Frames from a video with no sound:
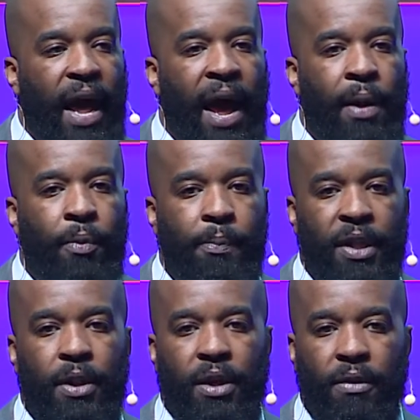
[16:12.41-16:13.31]
I would be
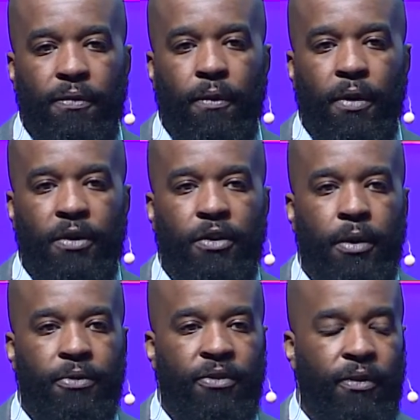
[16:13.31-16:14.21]
looking for in
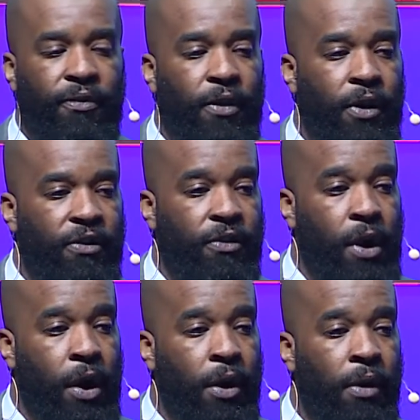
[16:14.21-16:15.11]
terms of a failure
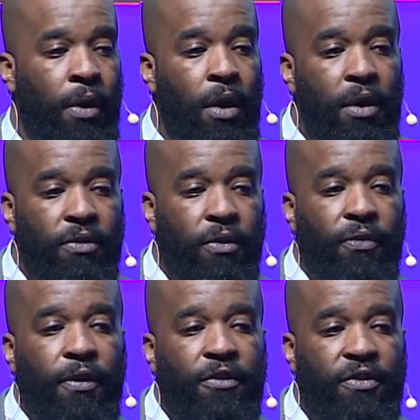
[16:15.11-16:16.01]
scenario. So the
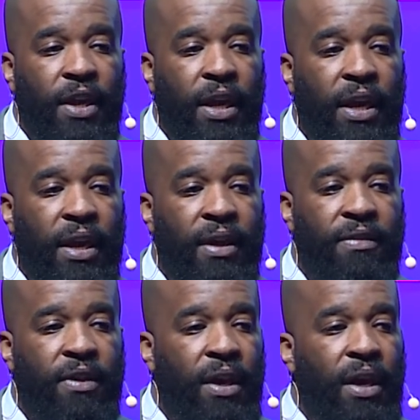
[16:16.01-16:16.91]
first thing is